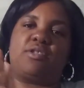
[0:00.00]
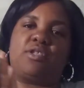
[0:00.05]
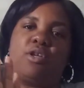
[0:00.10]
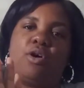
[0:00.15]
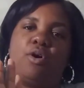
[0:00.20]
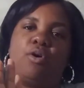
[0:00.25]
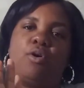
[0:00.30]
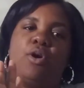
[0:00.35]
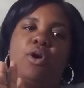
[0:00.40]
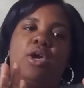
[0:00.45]

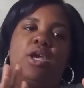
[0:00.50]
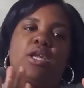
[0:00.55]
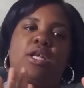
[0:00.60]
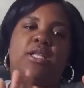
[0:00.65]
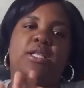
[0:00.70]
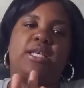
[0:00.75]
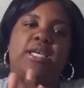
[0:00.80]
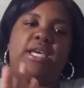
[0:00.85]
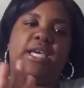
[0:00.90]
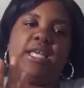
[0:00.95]
So
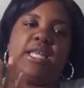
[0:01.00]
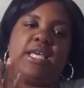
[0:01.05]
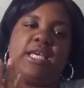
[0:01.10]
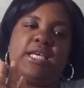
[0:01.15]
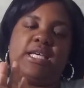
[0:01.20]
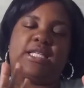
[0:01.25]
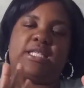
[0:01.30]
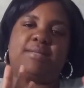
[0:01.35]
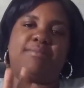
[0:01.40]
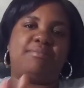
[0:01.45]
the thing
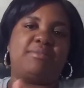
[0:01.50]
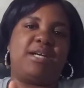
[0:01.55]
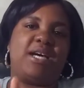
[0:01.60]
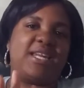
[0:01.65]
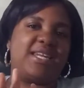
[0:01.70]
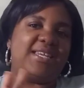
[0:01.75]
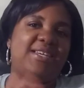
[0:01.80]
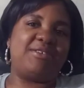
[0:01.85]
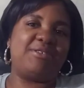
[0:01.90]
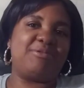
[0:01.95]
is,
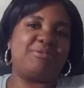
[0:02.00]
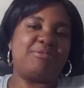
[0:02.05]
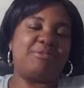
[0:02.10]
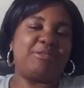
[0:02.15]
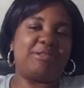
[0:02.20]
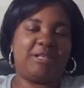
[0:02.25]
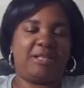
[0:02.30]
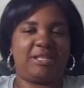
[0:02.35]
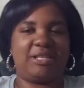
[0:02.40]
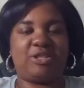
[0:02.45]
money
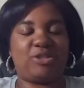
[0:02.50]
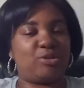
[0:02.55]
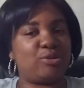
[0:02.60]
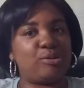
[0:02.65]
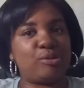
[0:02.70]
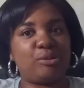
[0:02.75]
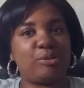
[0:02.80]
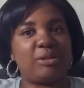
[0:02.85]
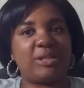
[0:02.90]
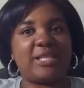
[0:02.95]
really
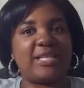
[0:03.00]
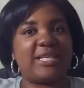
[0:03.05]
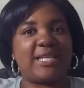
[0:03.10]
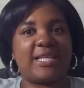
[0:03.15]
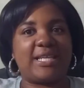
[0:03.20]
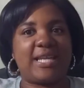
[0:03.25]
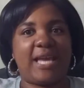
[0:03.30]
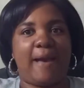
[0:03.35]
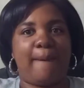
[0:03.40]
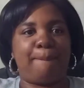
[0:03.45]
truly
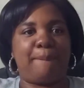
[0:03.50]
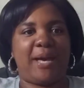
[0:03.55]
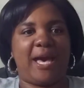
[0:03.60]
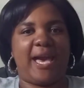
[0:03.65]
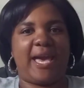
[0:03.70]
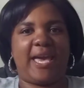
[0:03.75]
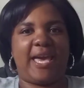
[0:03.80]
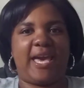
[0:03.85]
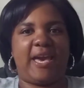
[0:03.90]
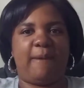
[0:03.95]
cannot
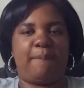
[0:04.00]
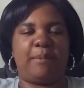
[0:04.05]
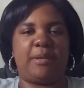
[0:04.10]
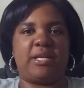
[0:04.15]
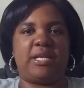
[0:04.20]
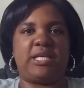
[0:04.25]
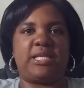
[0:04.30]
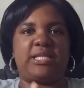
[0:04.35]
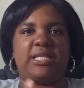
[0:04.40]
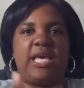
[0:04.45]
buy
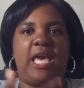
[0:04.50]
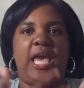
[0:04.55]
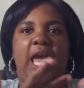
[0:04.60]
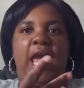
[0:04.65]
happiness.